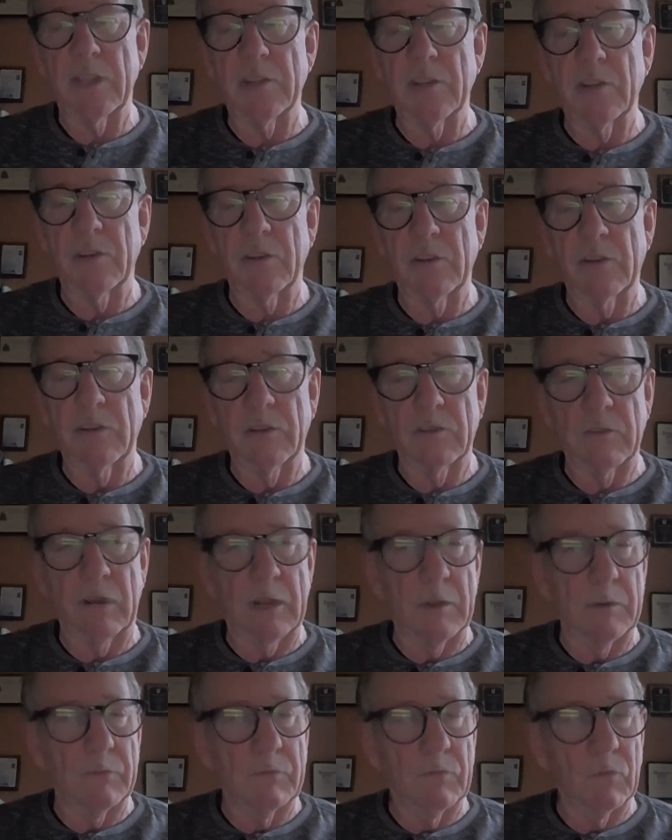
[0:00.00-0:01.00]
the other
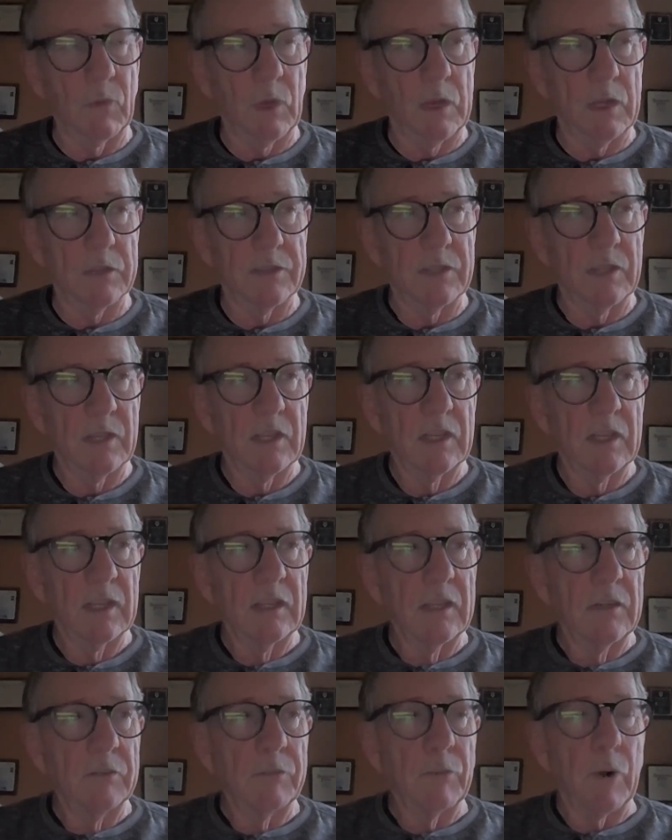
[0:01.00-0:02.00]
great whales
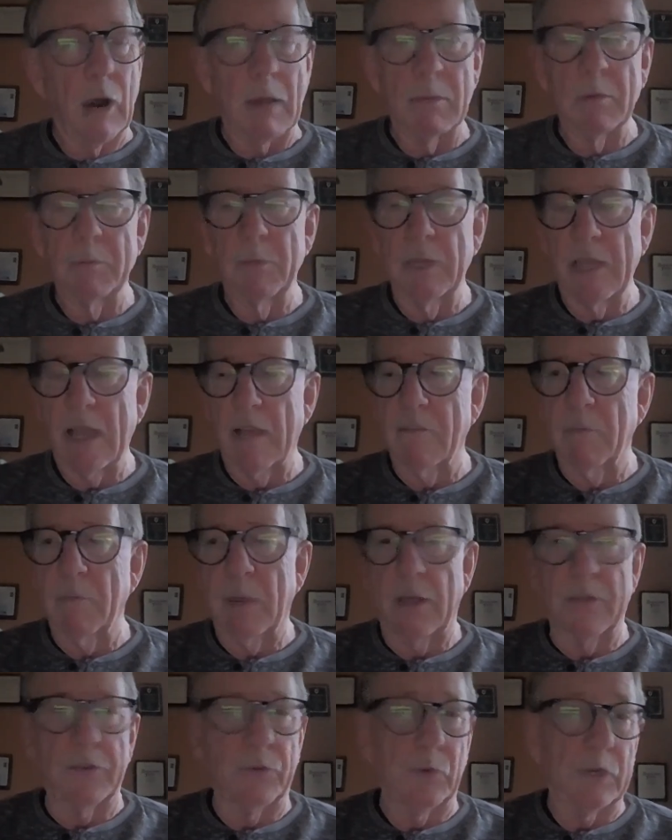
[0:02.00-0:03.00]
probably have
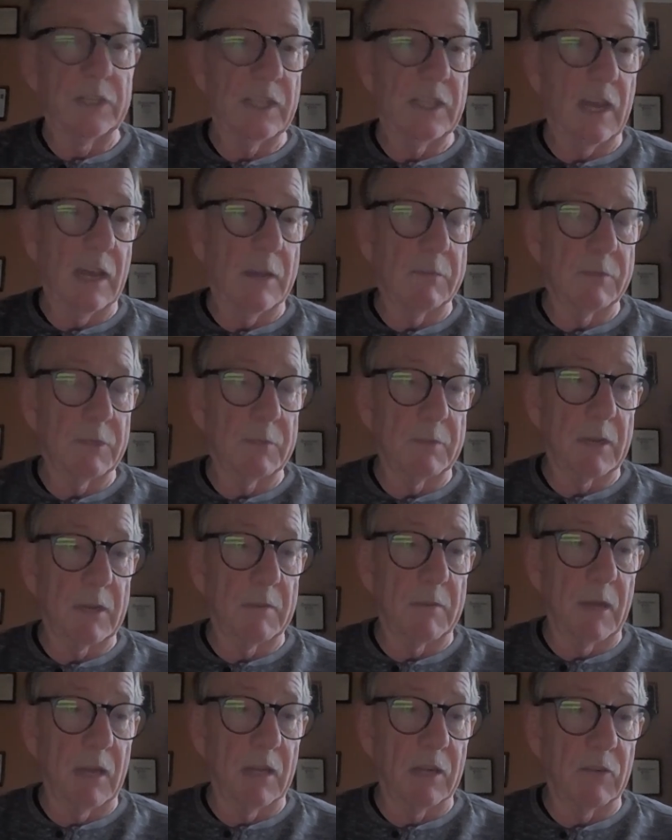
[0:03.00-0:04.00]
about 3 times the
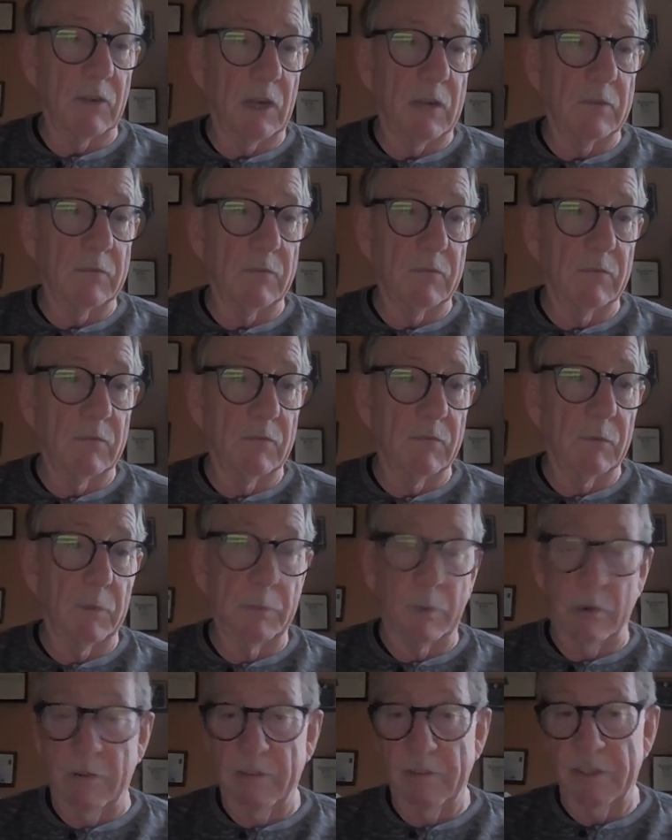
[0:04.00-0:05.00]
metabolic rate
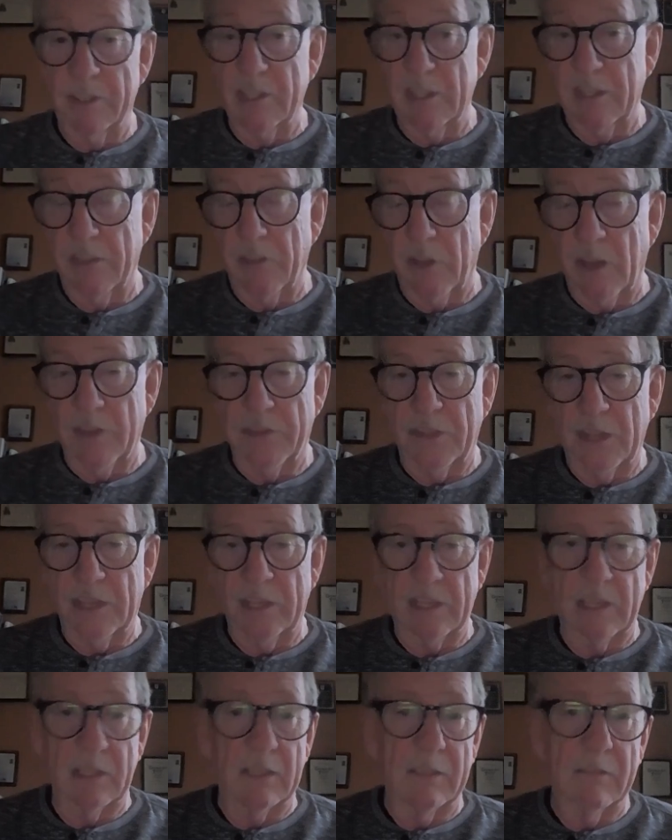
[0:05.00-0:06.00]
we previously thought
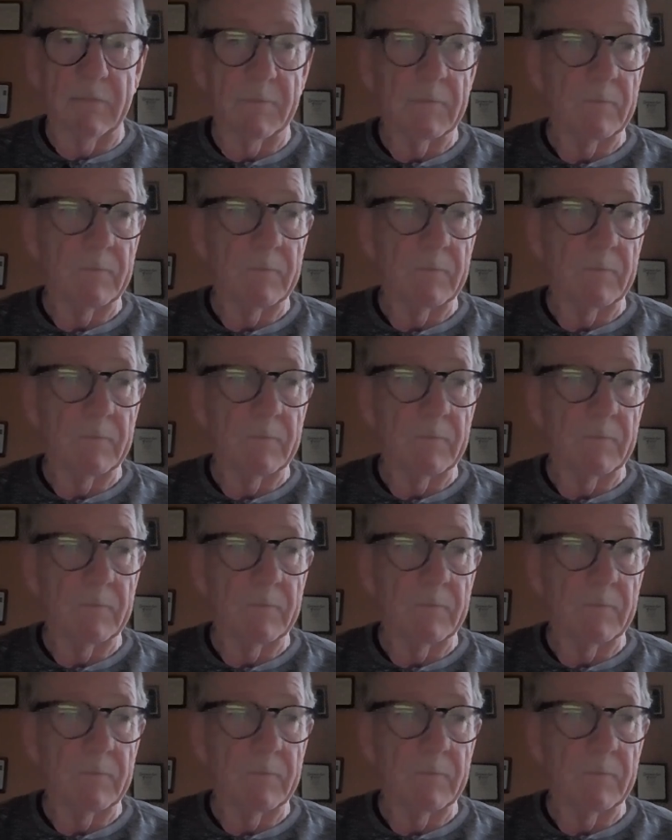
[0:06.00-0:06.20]
they did.